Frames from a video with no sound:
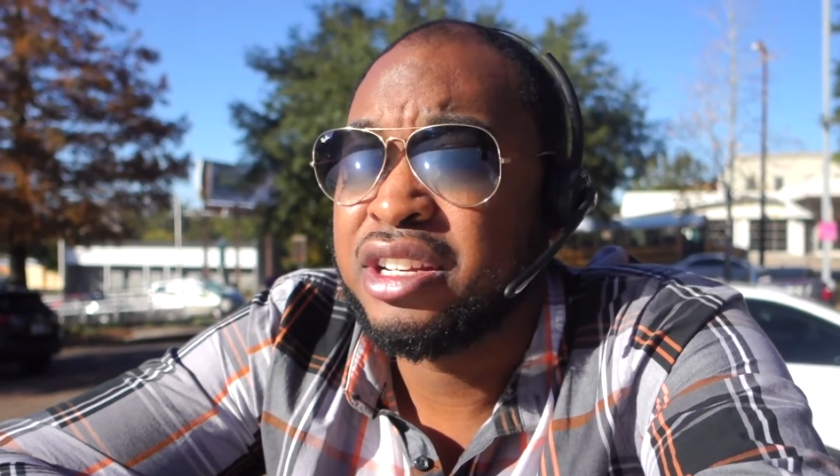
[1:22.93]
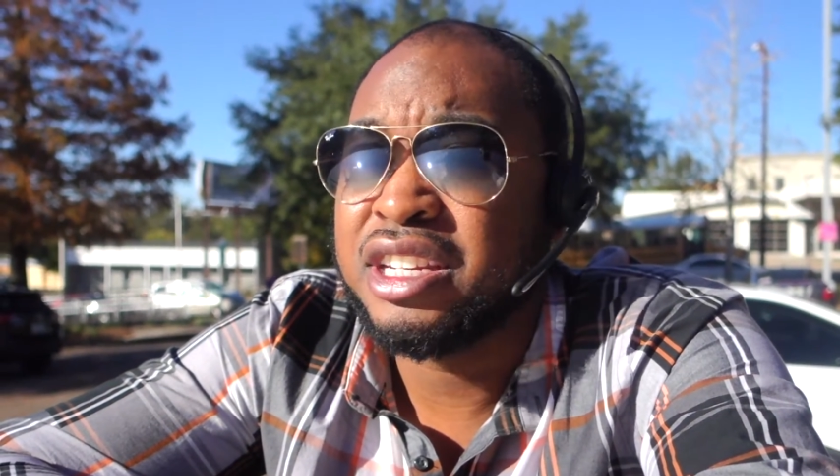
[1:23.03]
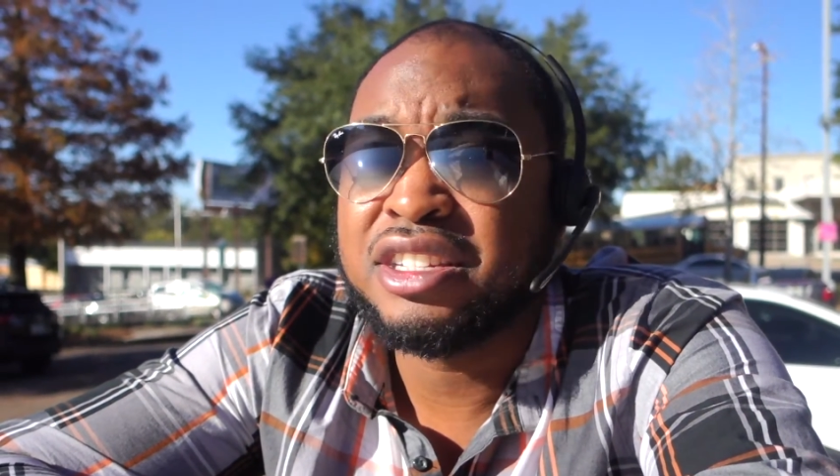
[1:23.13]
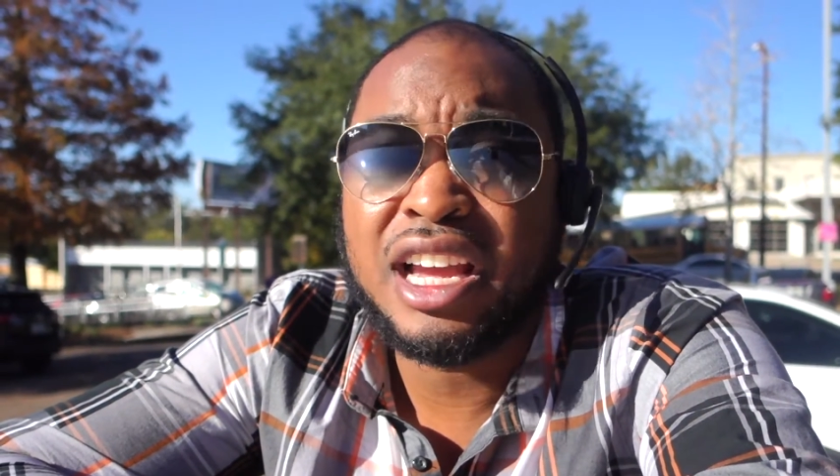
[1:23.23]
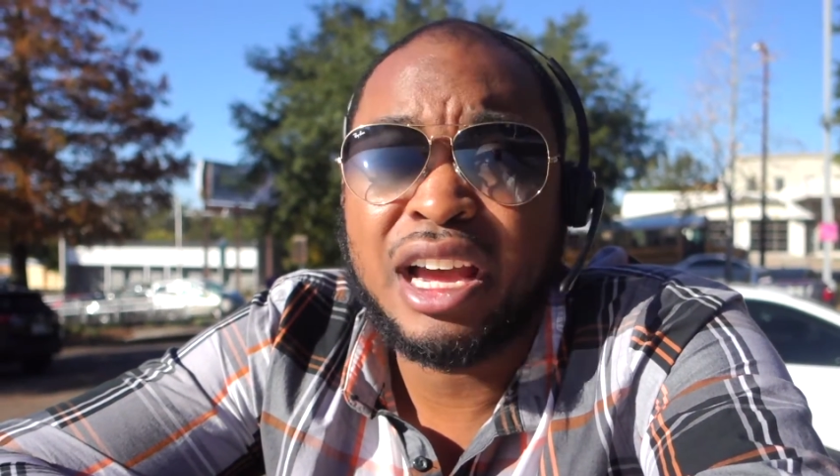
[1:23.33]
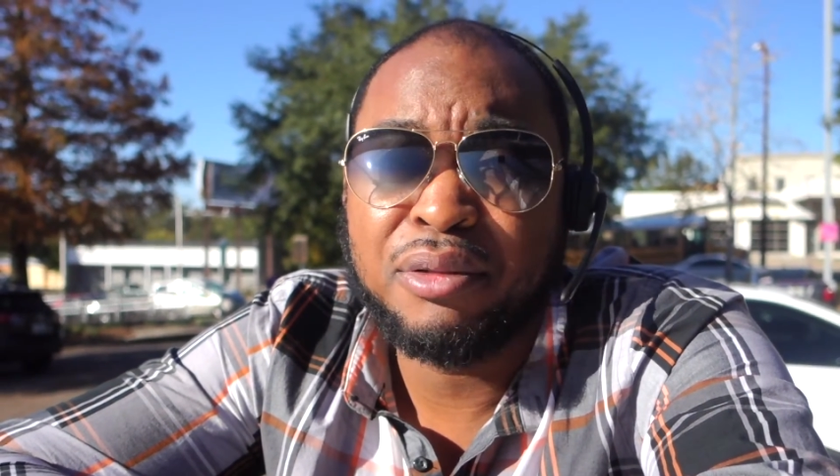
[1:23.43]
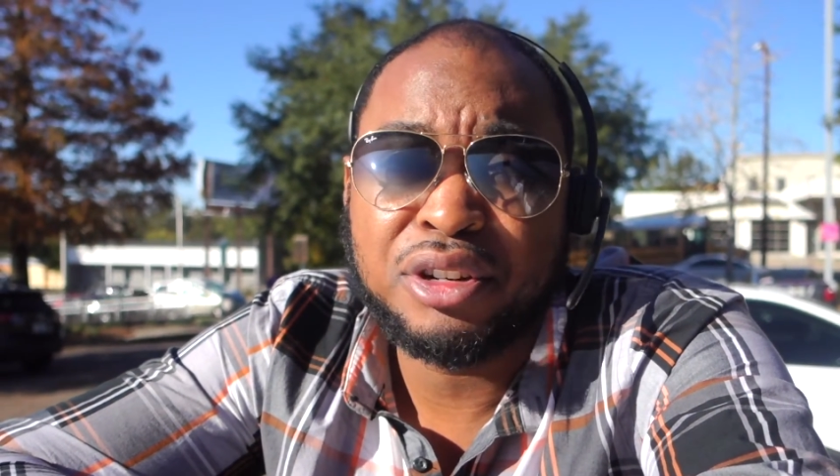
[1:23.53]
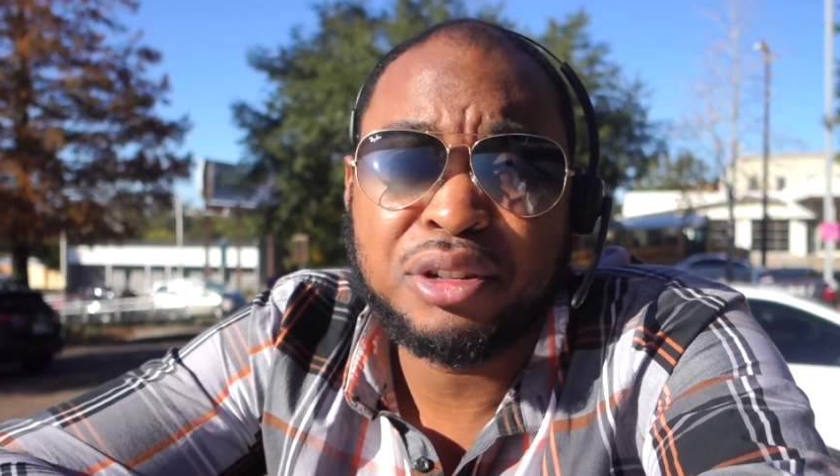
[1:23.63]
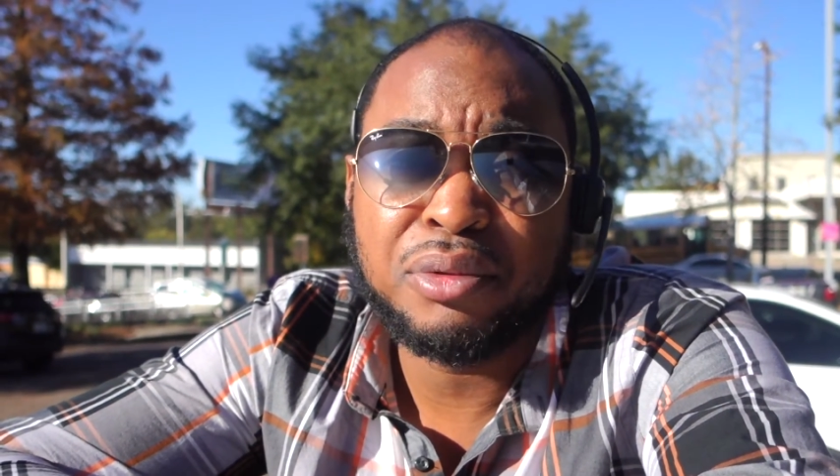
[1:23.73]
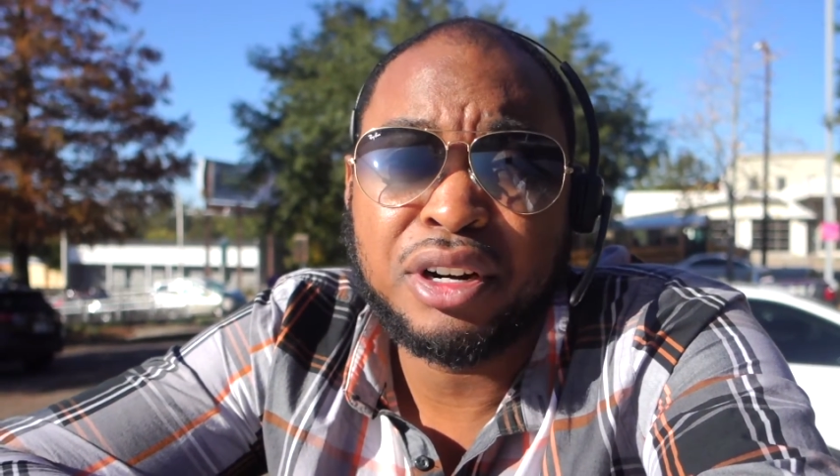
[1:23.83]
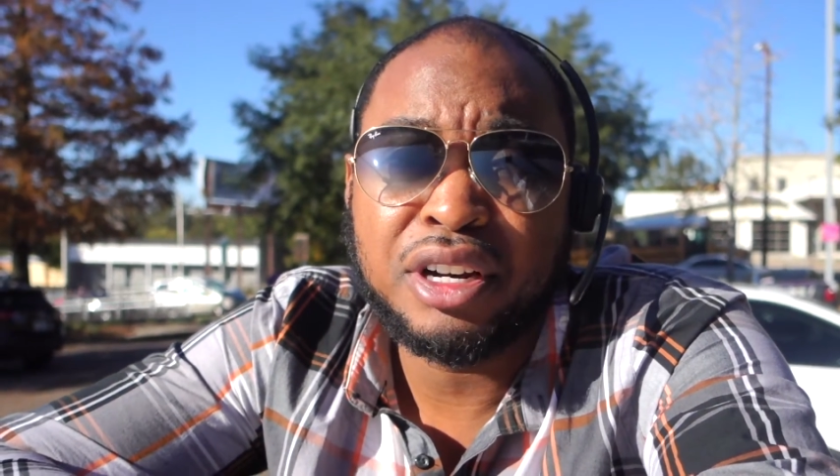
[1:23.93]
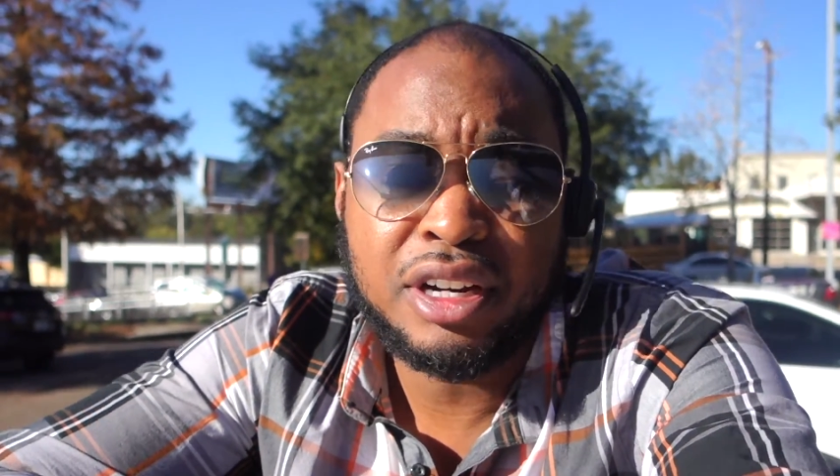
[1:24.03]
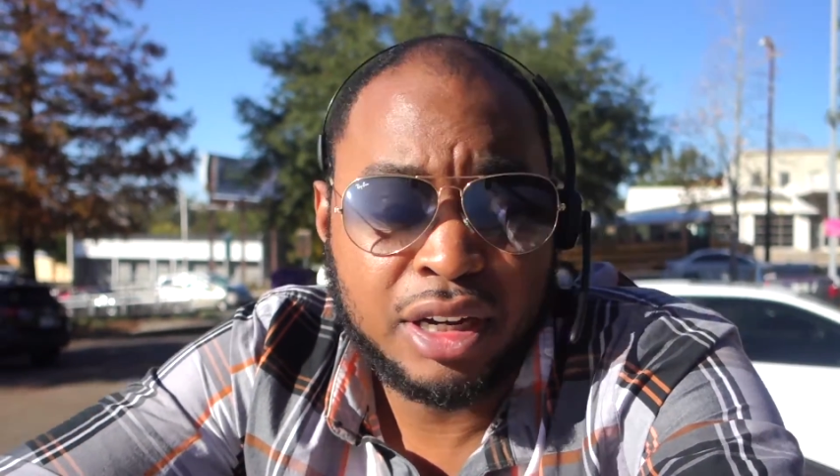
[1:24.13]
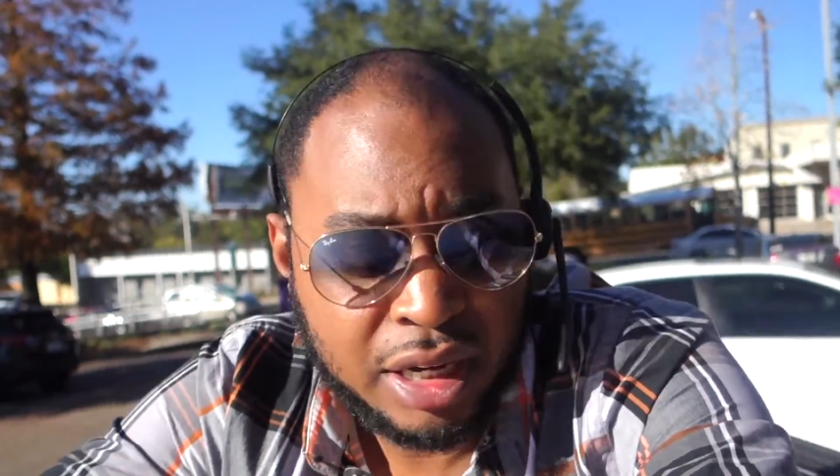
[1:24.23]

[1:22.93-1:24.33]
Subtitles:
this Thai restaurant.